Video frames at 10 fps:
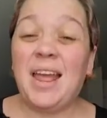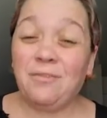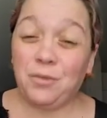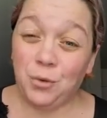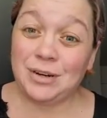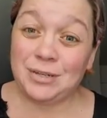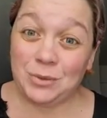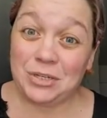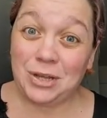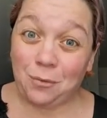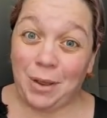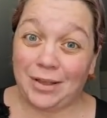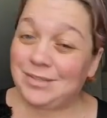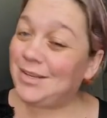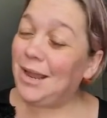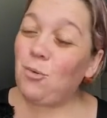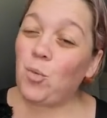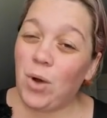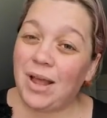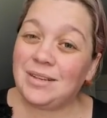if you are switching out wax today,
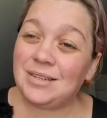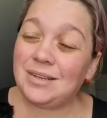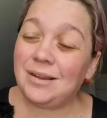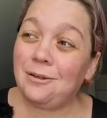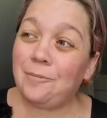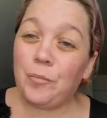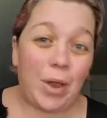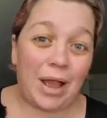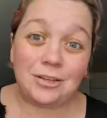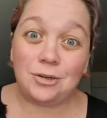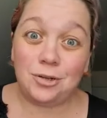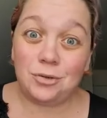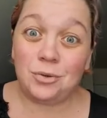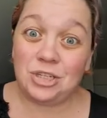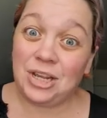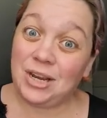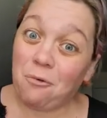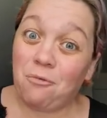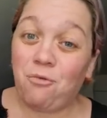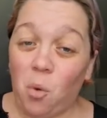what wax are you switching it
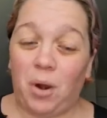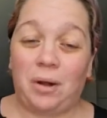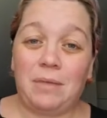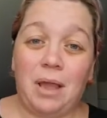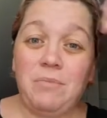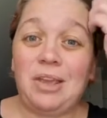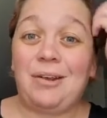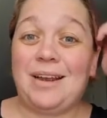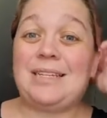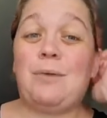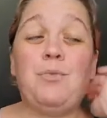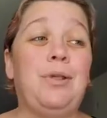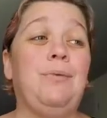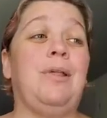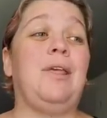out for? I'm curious. I'm really, really